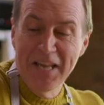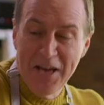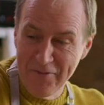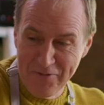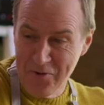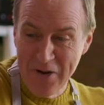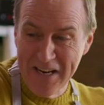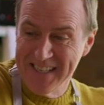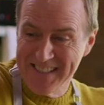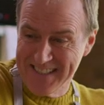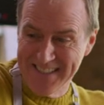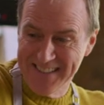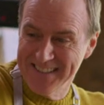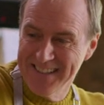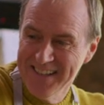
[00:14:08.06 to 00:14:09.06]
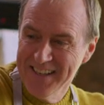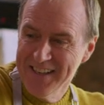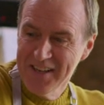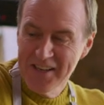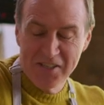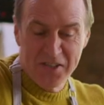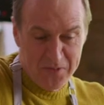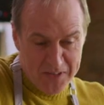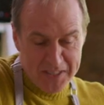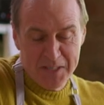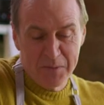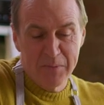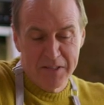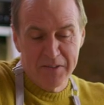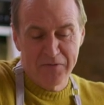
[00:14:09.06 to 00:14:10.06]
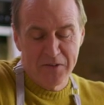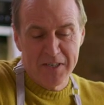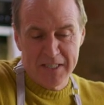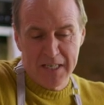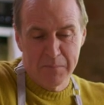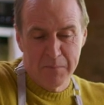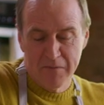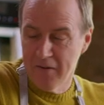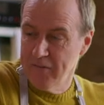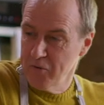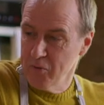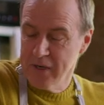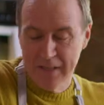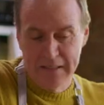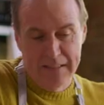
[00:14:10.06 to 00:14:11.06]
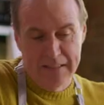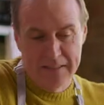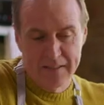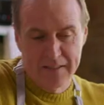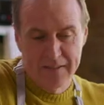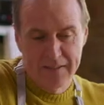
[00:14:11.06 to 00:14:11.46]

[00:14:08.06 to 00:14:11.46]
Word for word: never eat it. So this will be the first time I've ever eaten it.